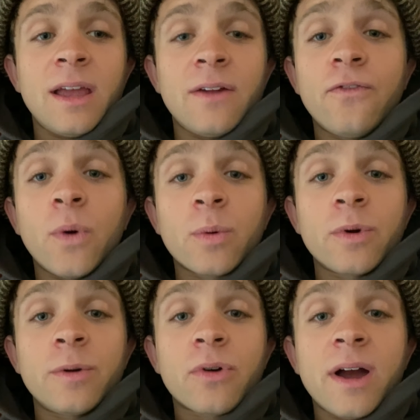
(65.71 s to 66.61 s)
and
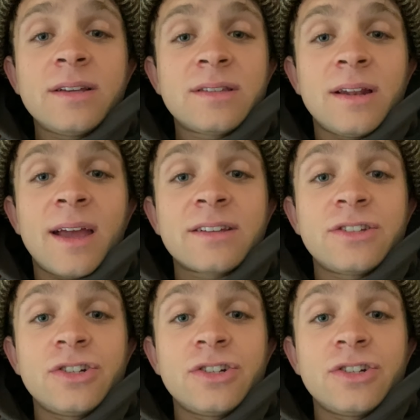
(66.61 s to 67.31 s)
forward price the next